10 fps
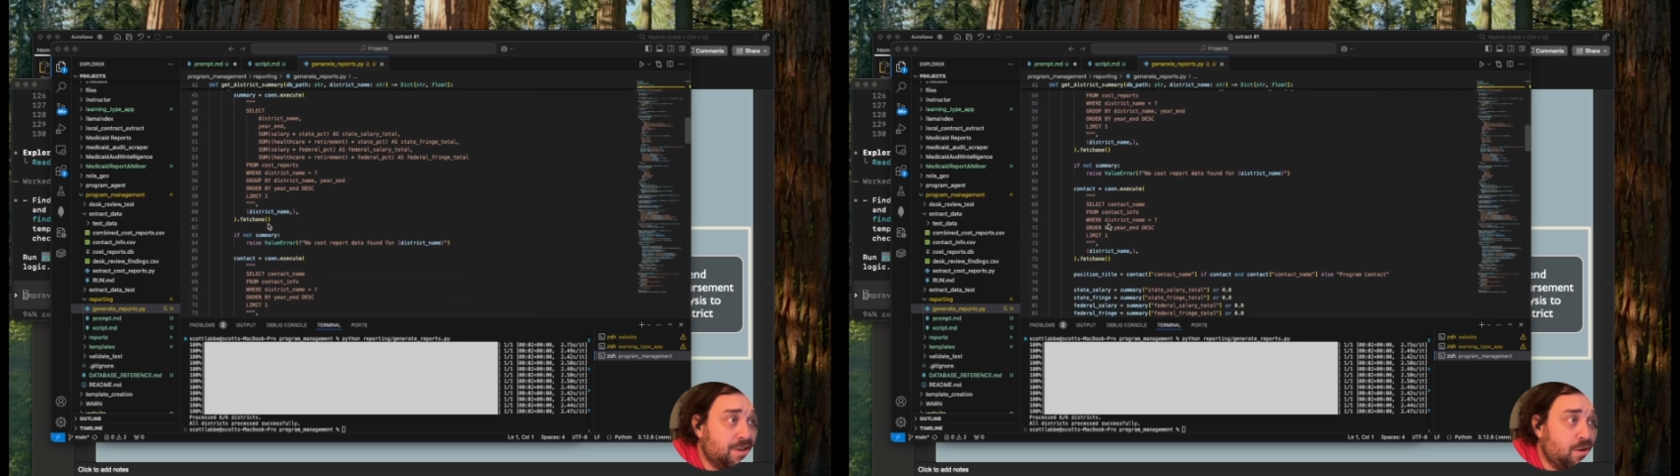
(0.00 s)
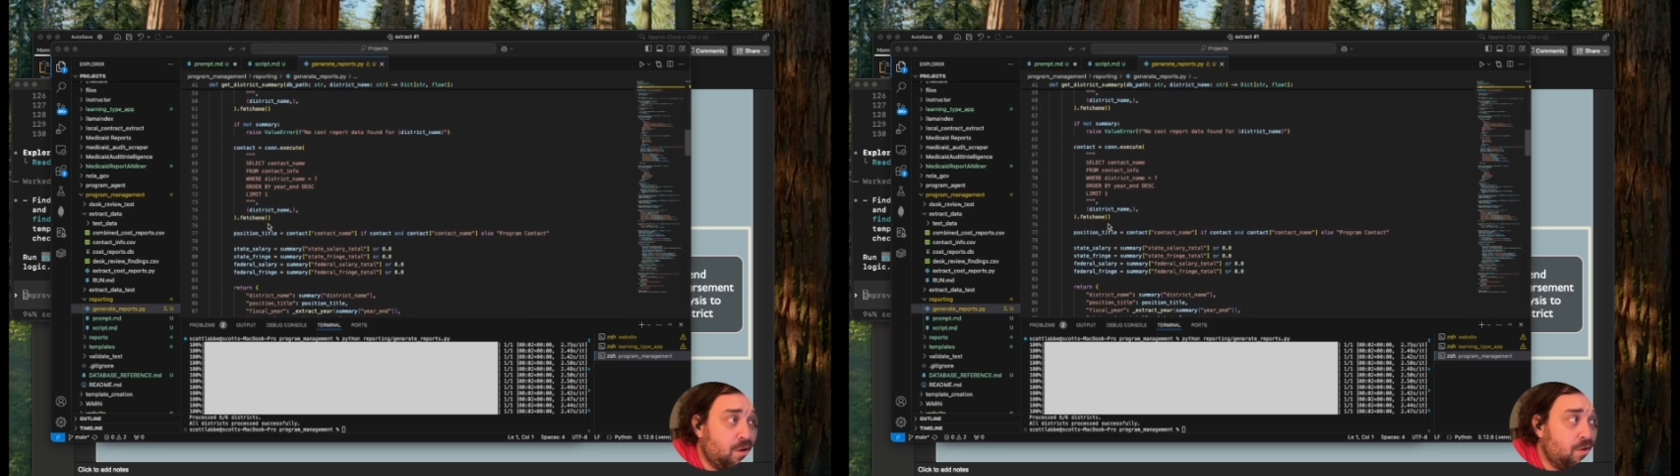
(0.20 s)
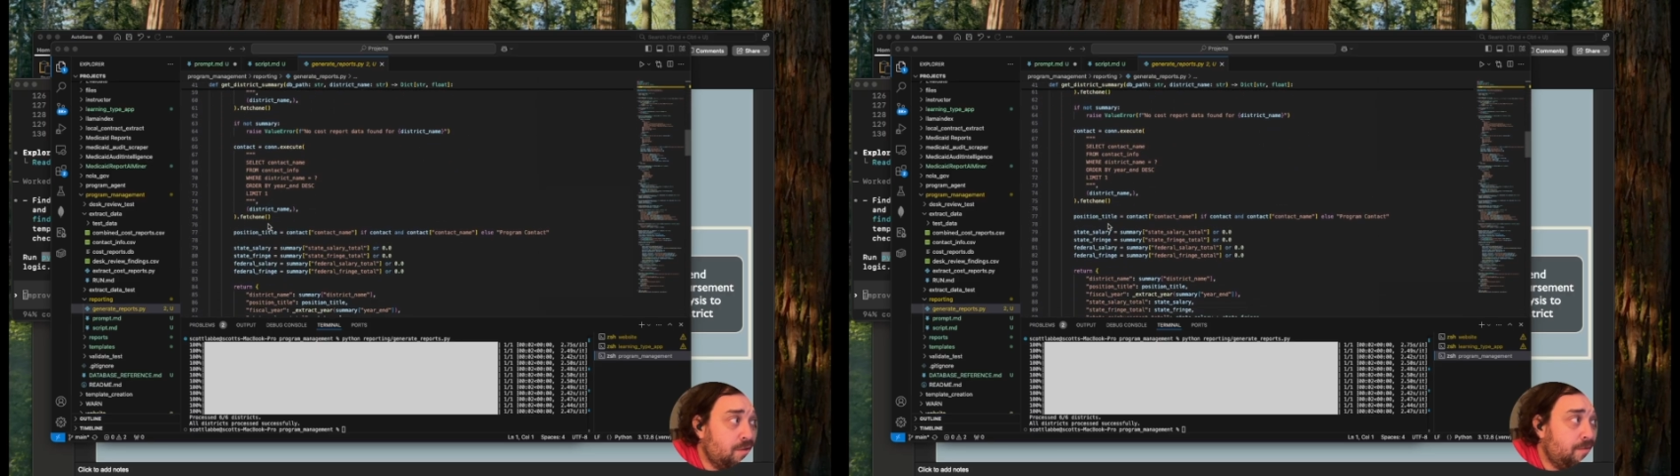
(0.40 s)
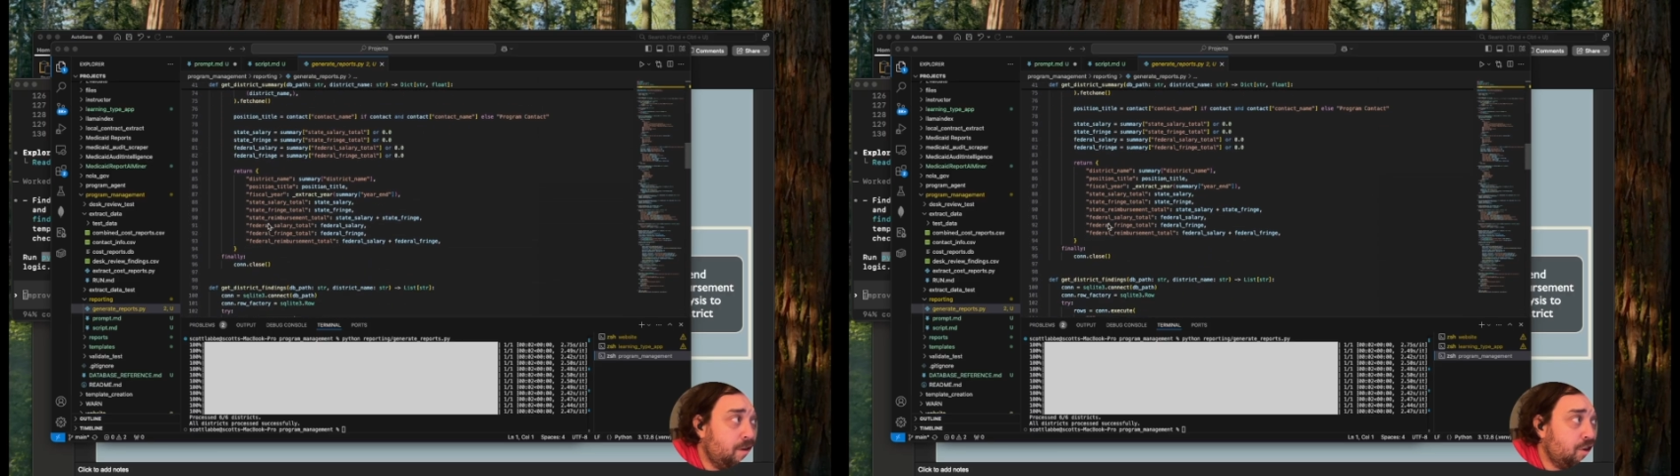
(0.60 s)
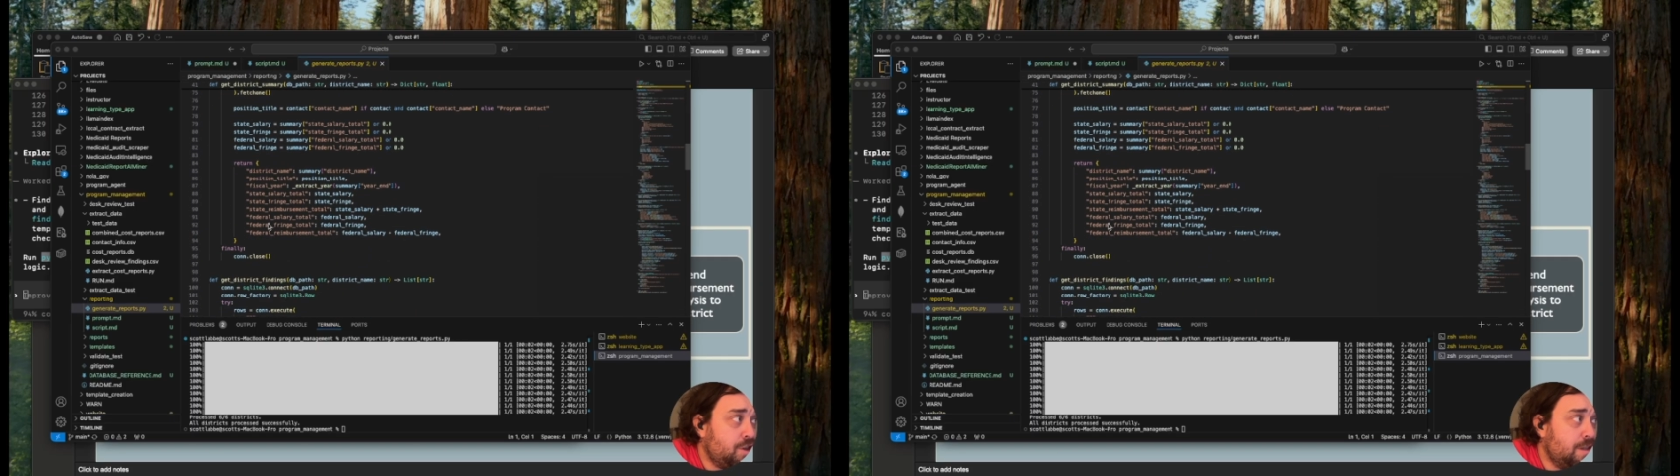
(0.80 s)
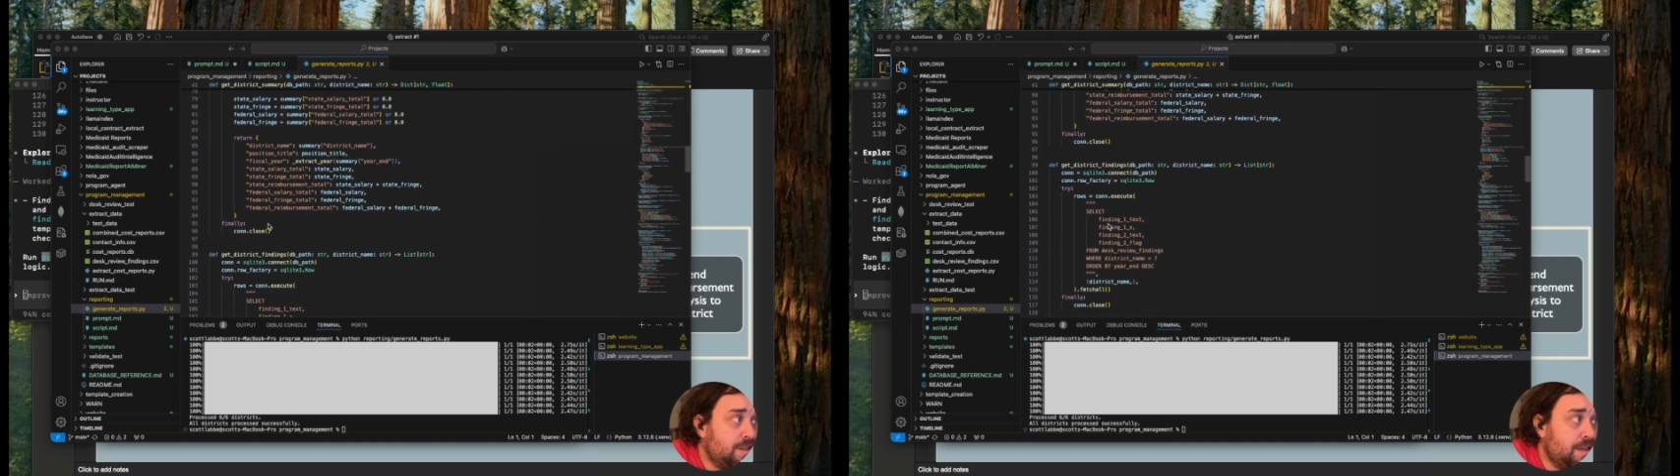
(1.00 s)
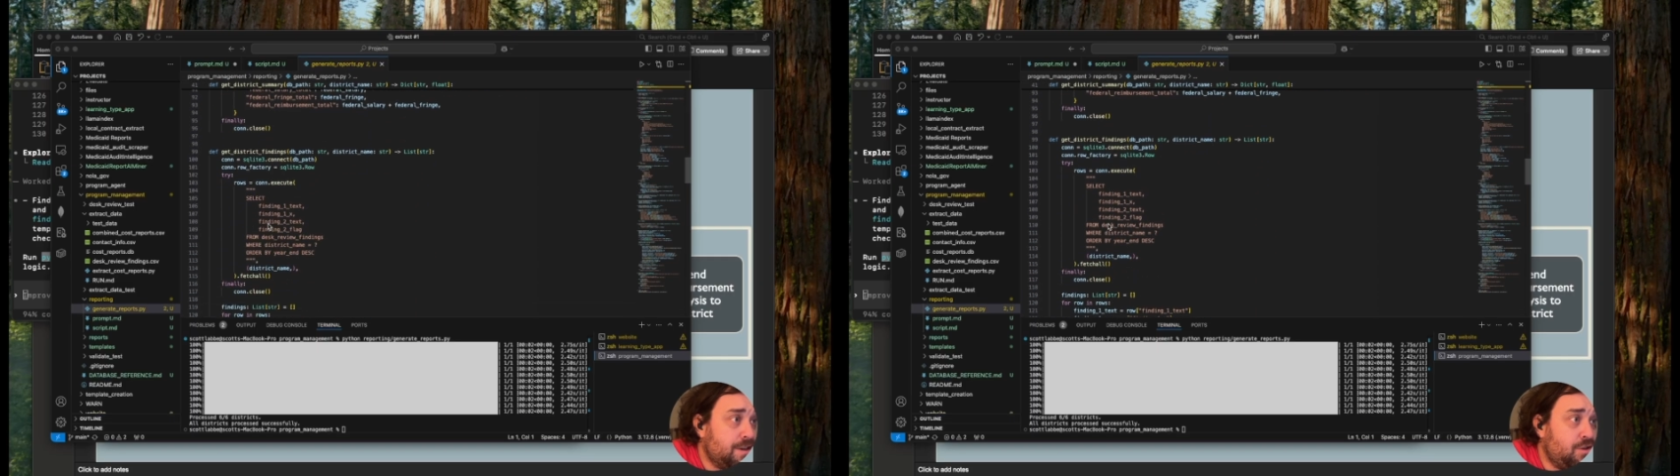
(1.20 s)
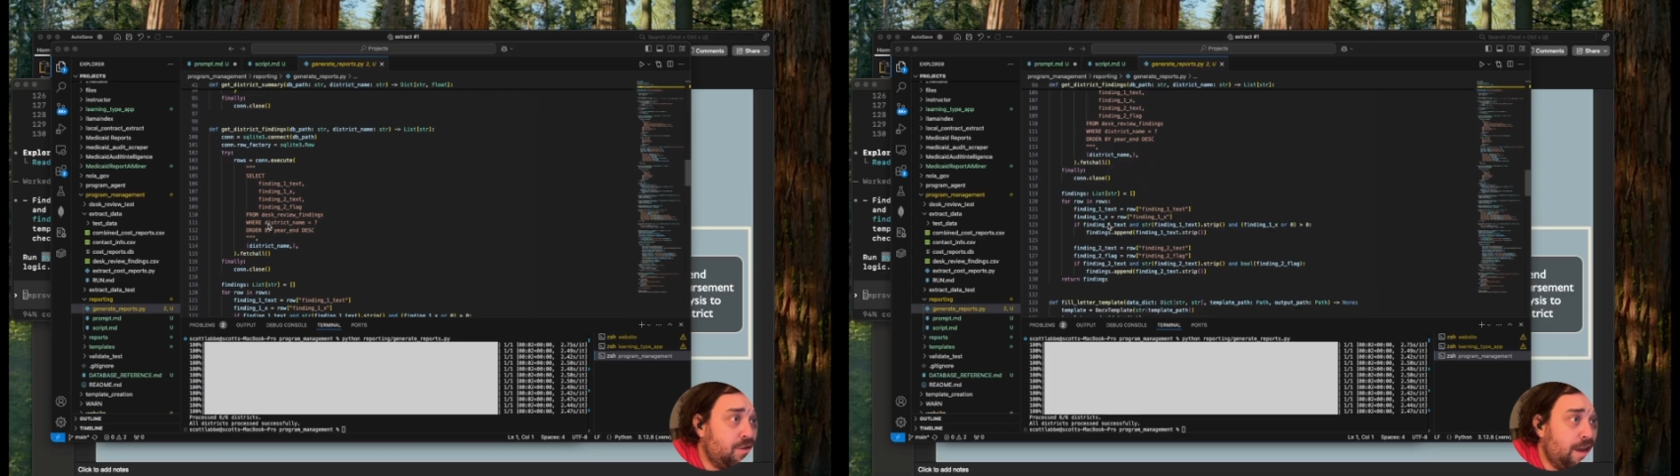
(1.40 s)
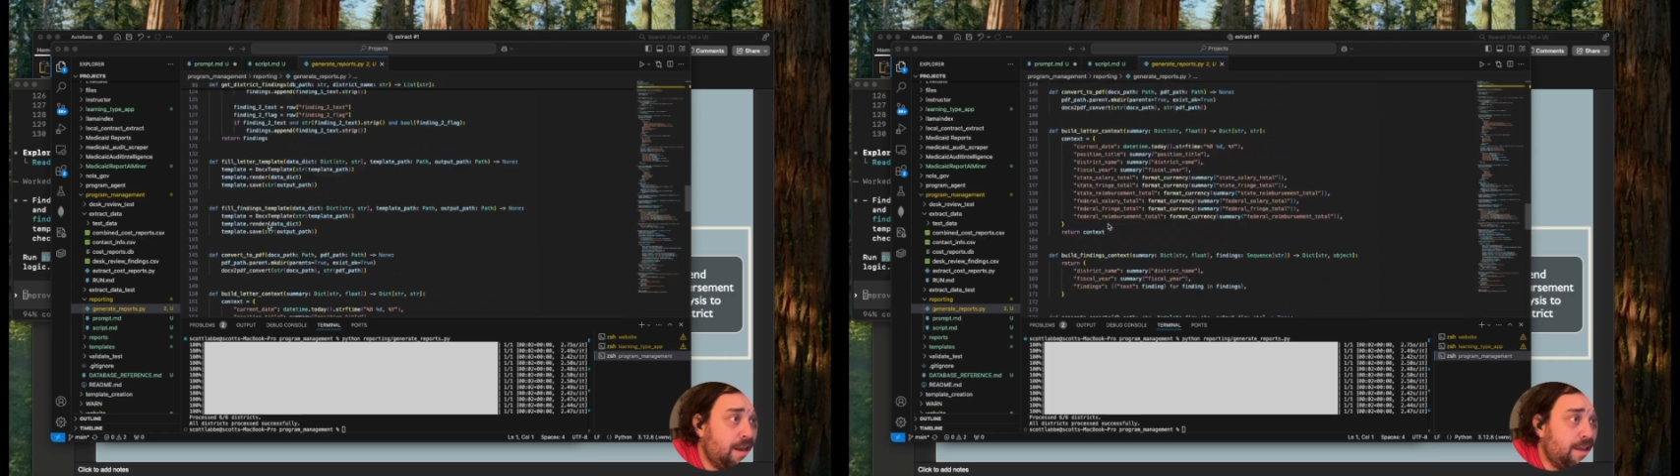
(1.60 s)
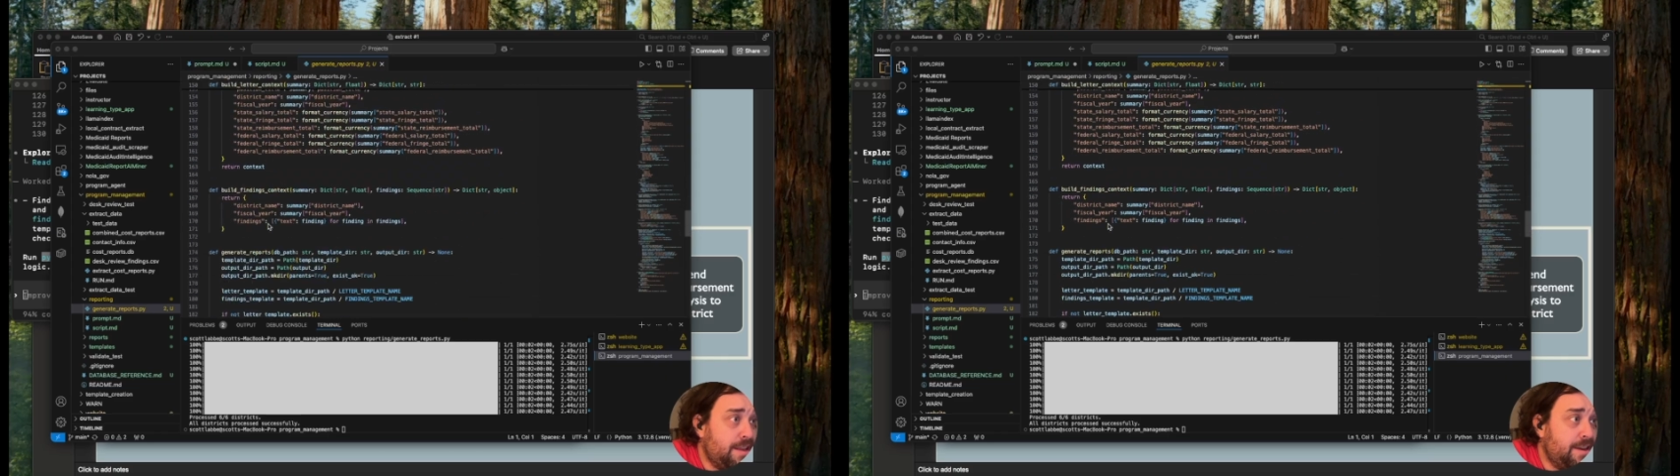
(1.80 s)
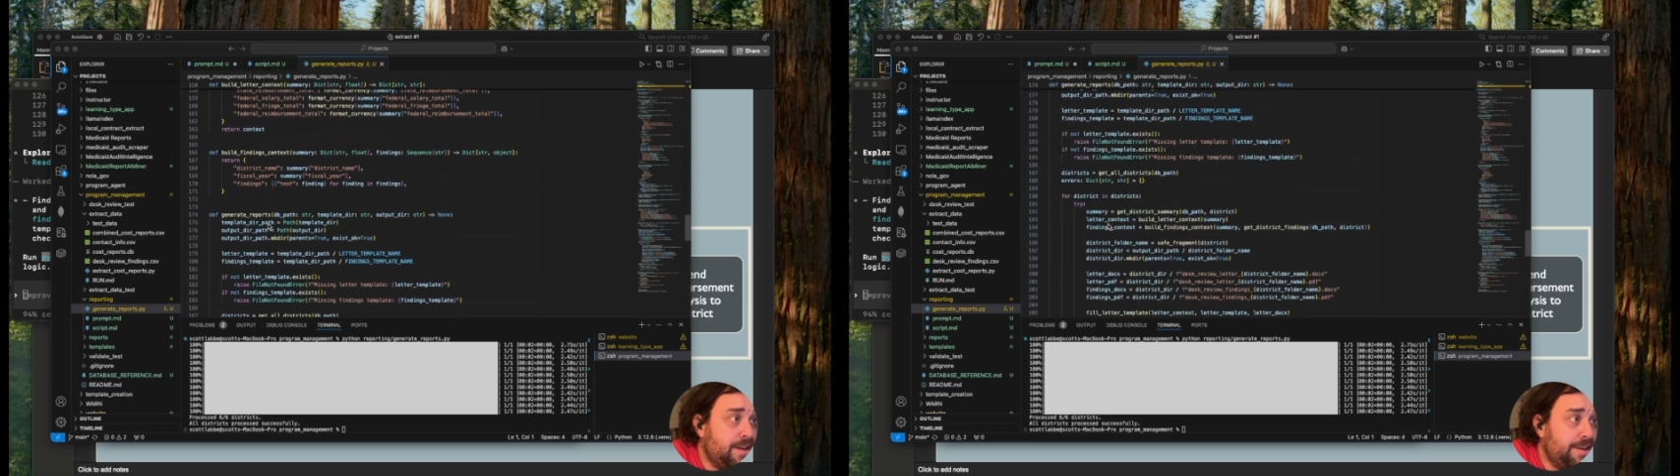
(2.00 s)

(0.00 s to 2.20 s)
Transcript: are all the functions it created.